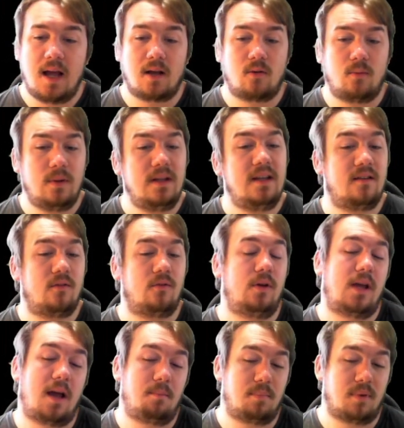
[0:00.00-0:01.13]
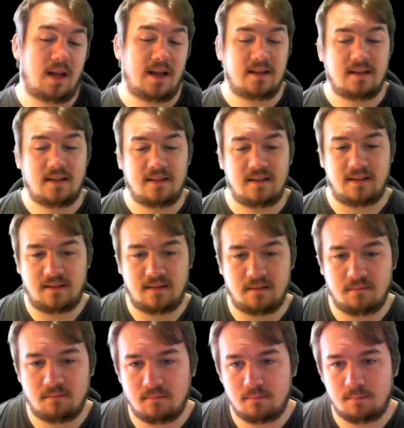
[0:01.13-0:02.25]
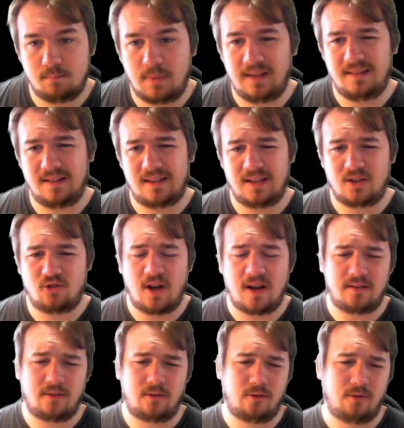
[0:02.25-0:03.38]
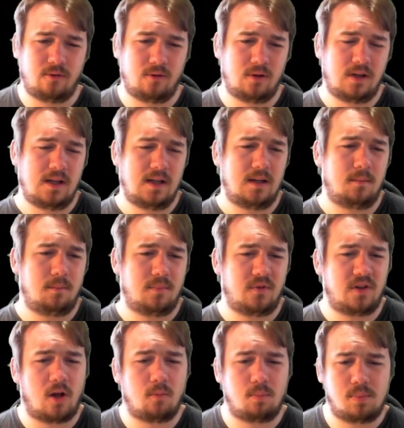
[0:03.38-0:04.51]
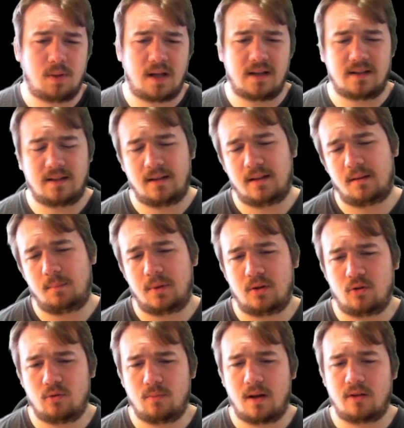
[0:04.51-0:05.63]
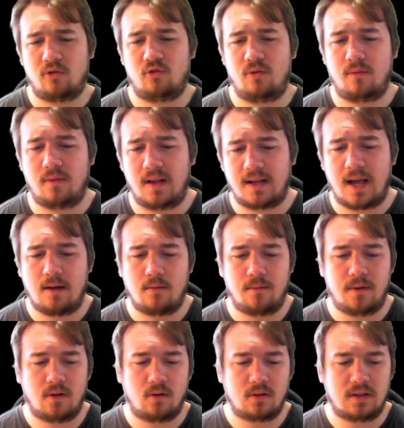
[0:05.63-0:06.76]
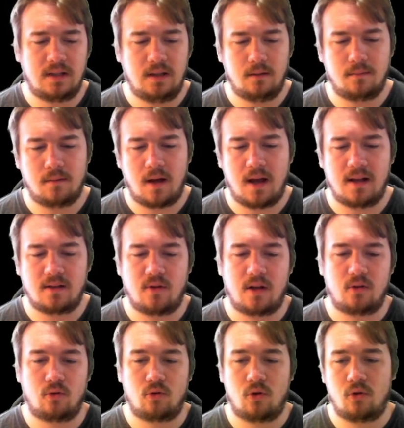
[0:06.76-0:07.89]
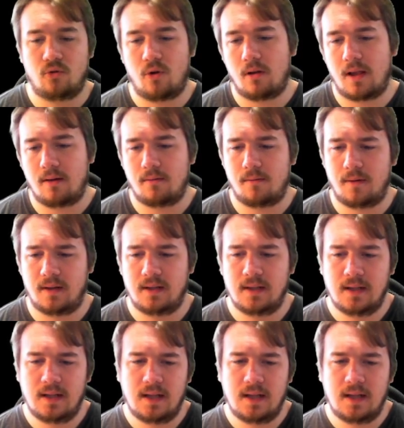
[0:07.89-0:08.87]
queen e3 I played. This is basically tries to slow play it a little bit too much with like everything on the e file, trying to control everything.